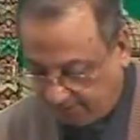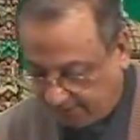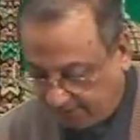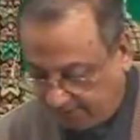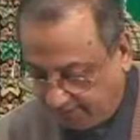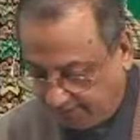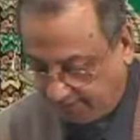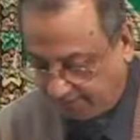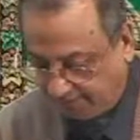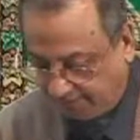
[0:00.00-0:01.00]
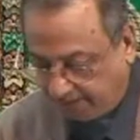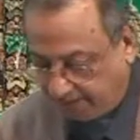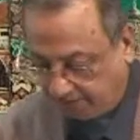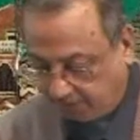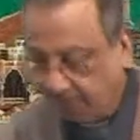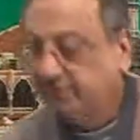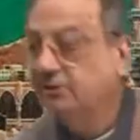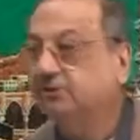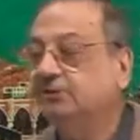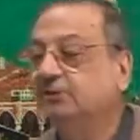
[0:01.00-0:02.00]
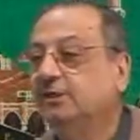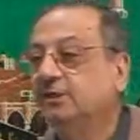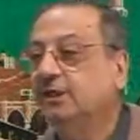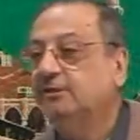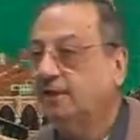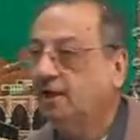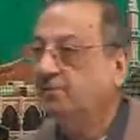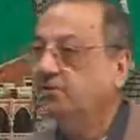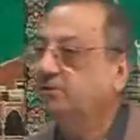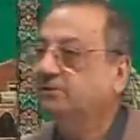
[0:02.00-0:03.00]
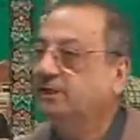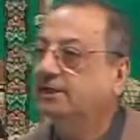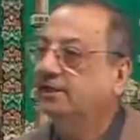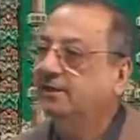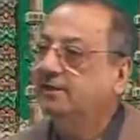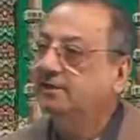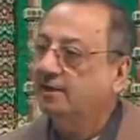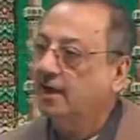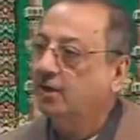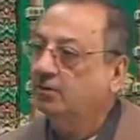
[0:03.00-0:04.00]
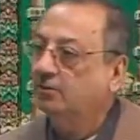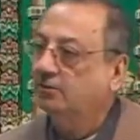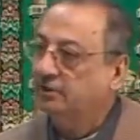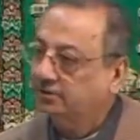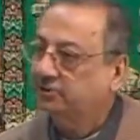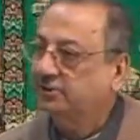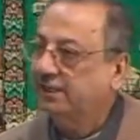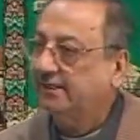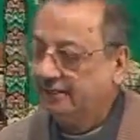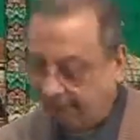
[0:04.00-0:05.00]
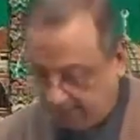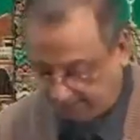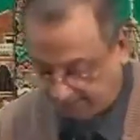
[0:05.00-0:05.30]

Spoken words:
Okay? So this tabi'u is a noun associated